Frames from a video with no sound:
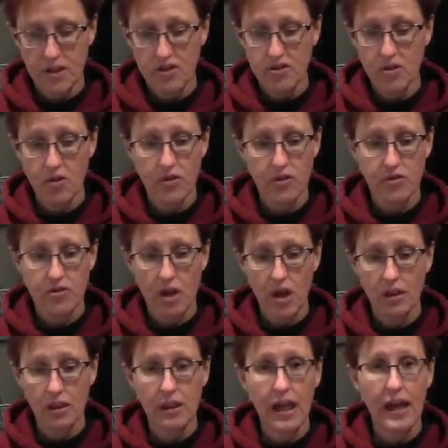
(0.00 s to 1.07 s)
So there's
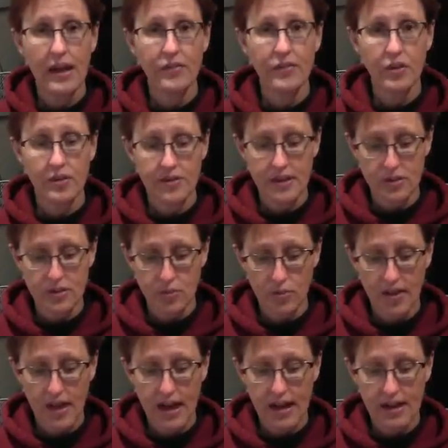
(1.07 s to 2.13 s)
a lot of good things with
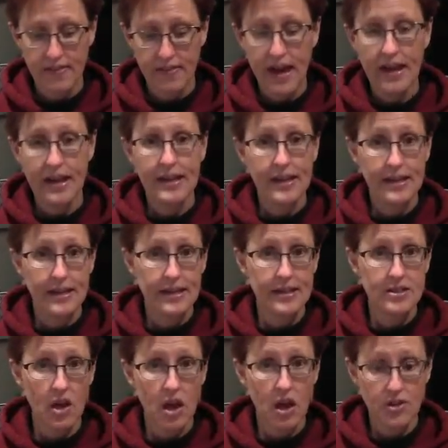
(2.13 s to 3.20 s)
that. That it
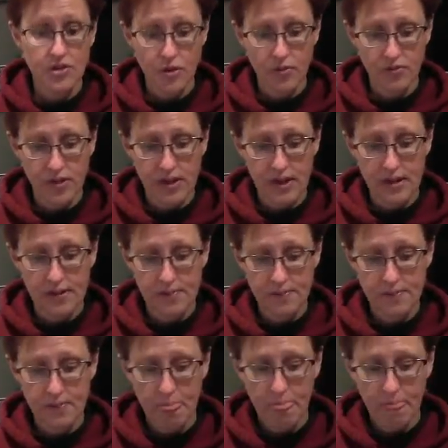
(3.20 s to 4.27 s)
is also vegan.
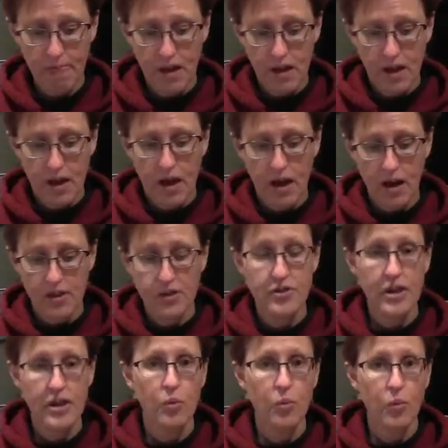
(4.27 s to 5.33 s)
You
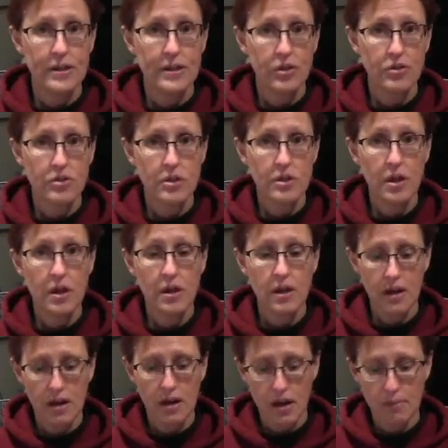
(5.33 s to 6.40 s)
take one dose in the
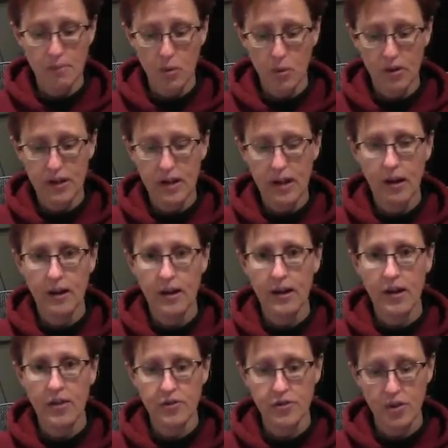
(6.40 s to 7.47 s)
morning and
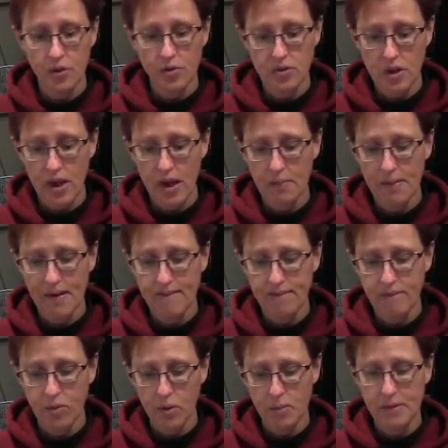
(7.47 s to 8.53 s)
another dose at
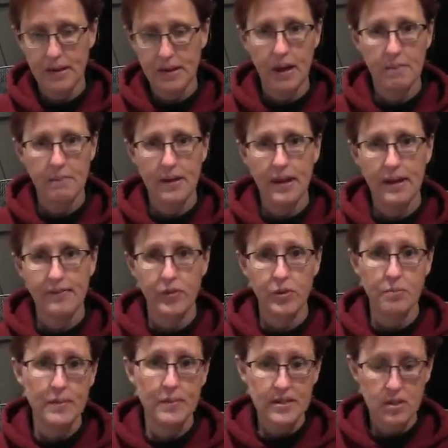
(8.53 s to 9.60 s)
about 4 p.m. And if you
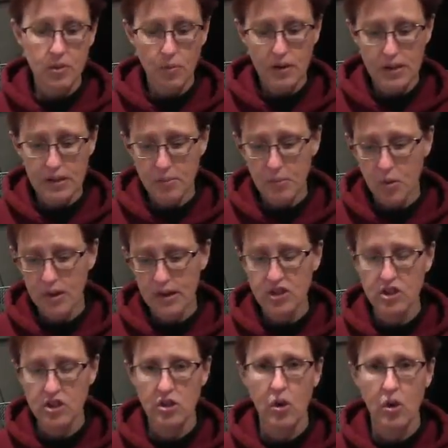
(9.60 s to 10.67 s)
miss the one in the morning,
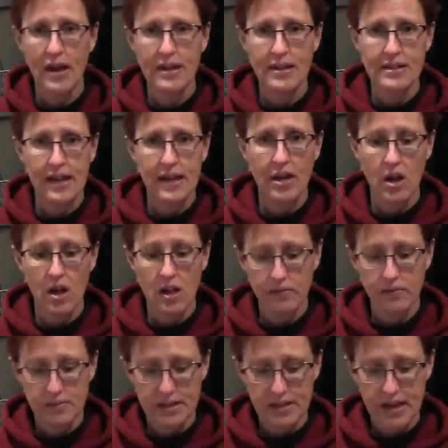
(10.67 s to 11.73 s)
just go ahead and take all
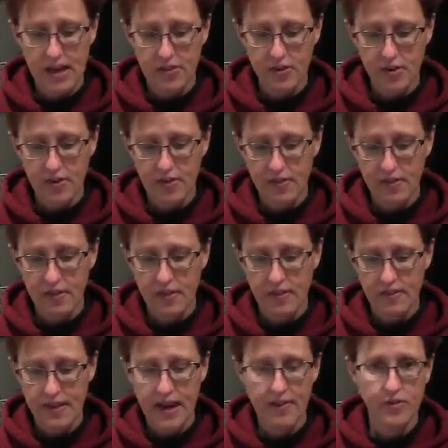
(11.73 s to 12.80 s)
of them together in
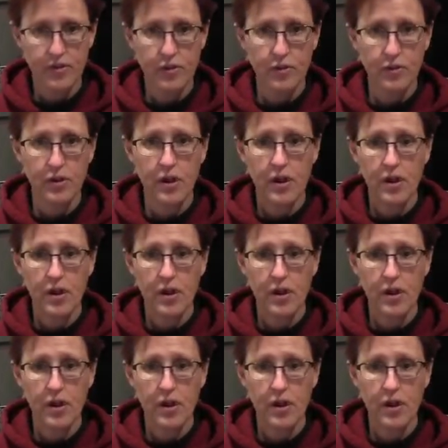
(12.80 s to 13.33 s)
the afternoon.